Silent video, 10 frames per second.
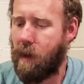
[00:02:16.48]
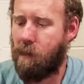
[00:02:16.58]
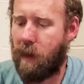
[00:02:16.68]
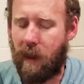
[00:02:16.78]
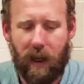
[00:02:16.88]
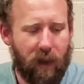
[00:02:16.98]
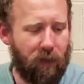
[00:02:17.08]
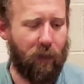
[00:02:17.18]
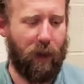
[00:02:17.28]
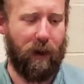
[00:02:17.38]
But the
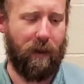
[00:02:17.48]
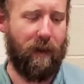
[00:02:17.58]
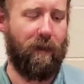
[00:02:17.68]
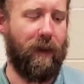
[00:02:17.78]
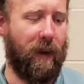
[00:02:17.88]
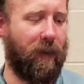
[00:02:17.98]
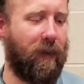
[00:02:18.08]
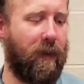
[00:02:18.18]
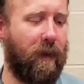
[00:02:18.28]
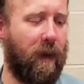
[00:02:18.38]
history of
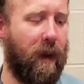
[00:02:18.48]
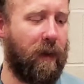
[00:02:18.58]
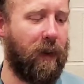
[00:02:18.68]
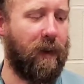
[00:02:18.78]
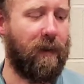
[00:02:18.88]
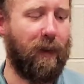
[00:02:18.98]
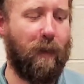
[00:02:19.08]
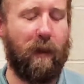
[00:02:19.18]
this, as you can see from